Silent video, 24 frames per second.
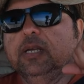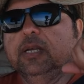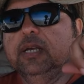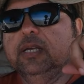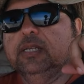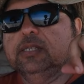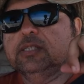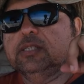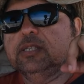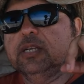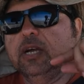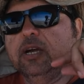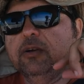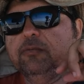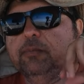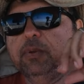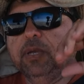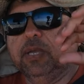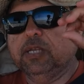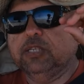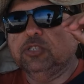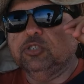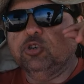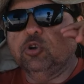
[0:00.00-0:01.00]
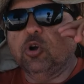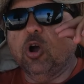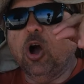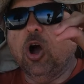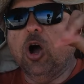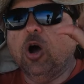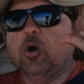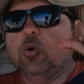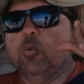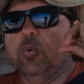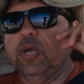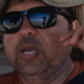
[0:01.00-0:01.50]
It's tough because you're
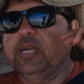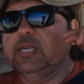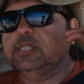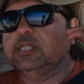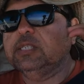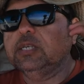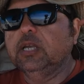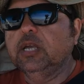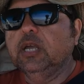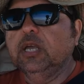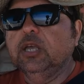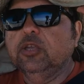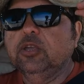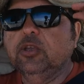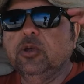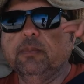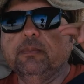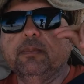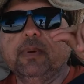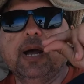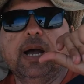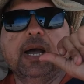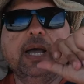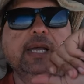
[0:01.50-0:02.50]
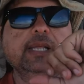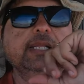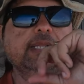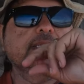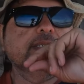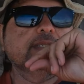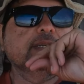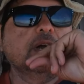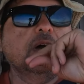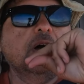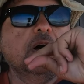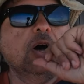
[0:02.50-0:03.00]
always, your mind
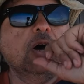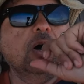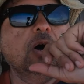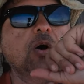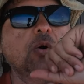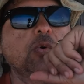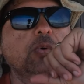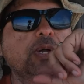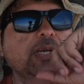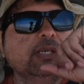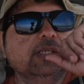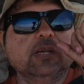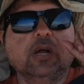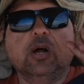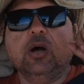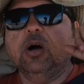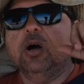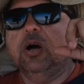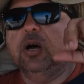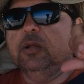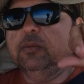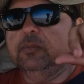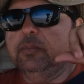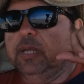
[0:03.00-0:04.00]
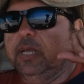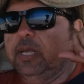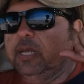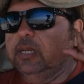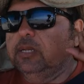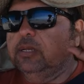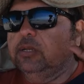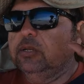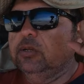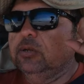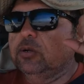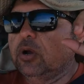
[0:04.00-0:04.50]
is always on,
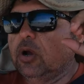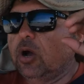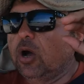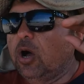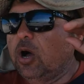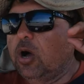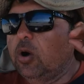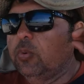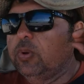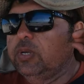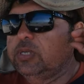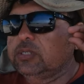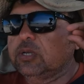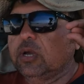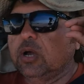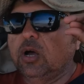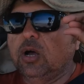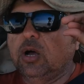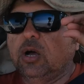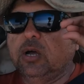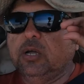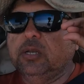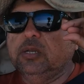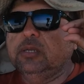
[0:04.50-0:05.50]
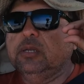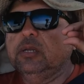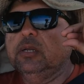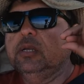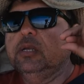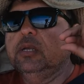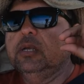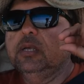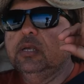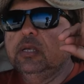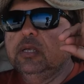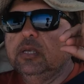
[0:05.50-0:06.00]
man. You're always on.
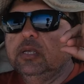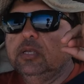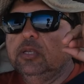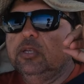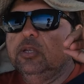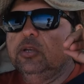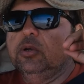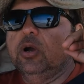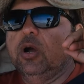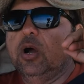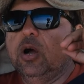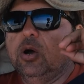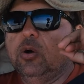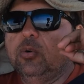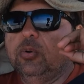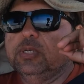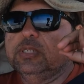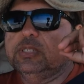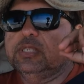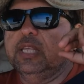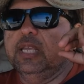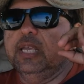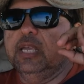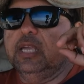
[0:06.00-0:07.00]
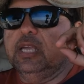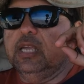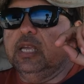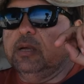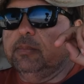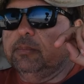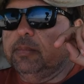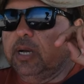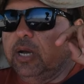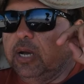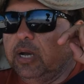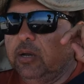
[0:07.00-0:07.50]
You're always thinking
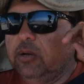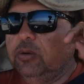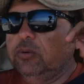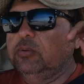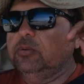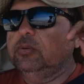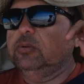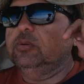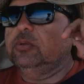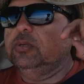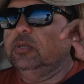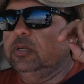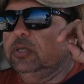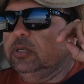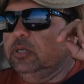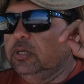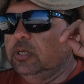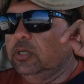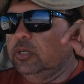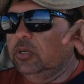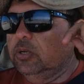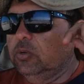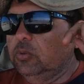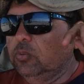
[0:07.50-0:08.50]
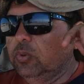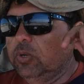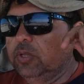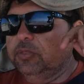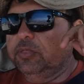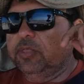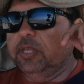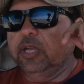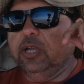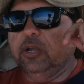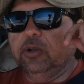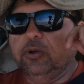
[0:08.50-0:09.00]
about, you know, one
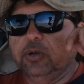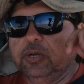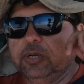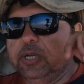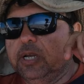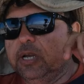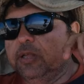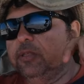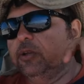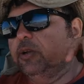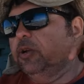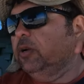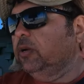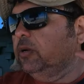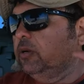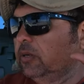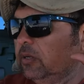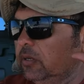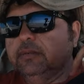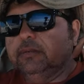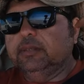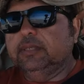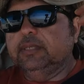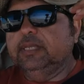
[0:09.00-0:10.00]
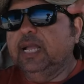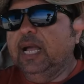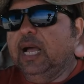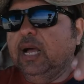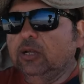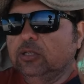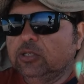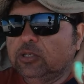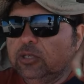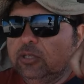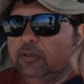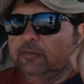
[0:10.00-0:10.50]
thing or another. Now
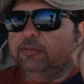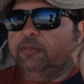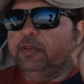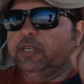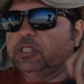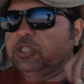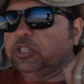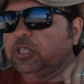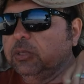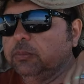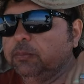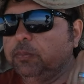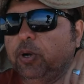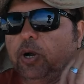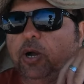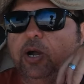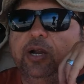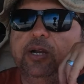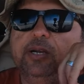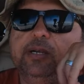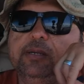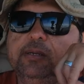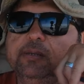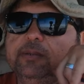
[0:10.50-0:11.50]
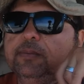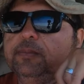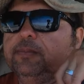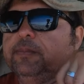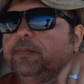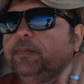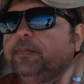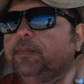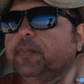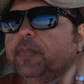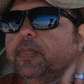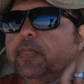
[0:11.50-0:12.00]
to the fishing part.
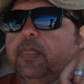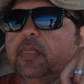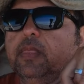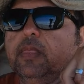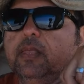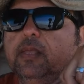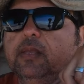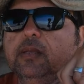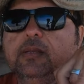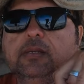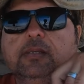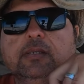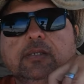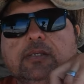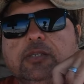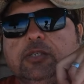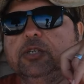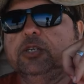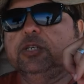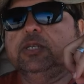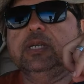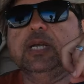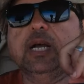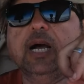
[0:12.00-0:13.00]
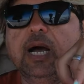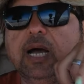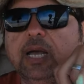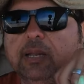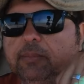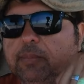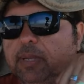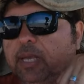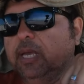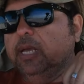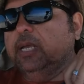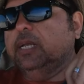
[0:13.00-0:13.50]
Good God,
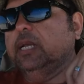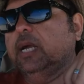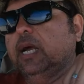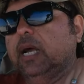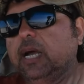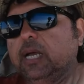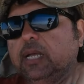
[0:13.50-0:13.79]
man.